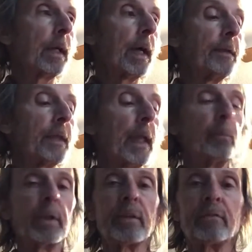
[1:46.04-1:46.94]
And then
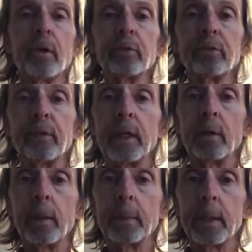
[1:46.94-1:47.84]
with the first
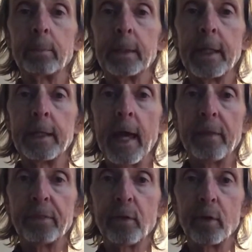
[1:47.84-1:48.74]
finger, I'm going to play
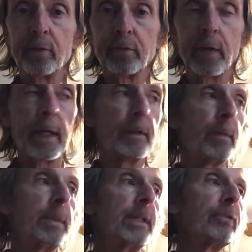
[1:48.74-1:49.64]
that 3rd fret of the
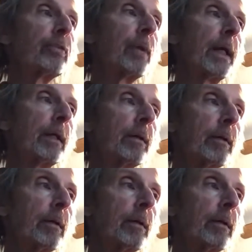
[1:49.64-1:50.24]
B string,